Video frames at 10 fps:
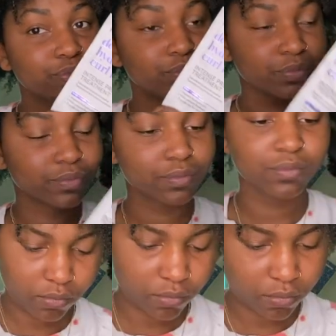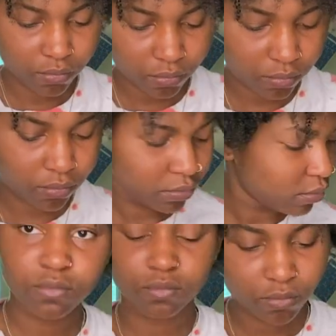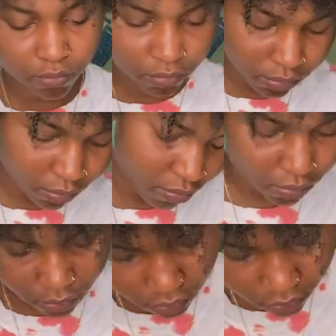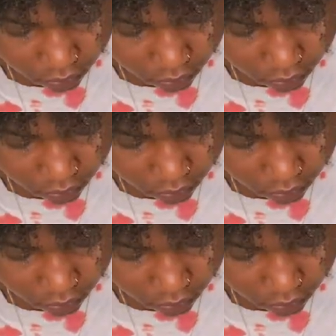Uh, what is that? Deep, deeply what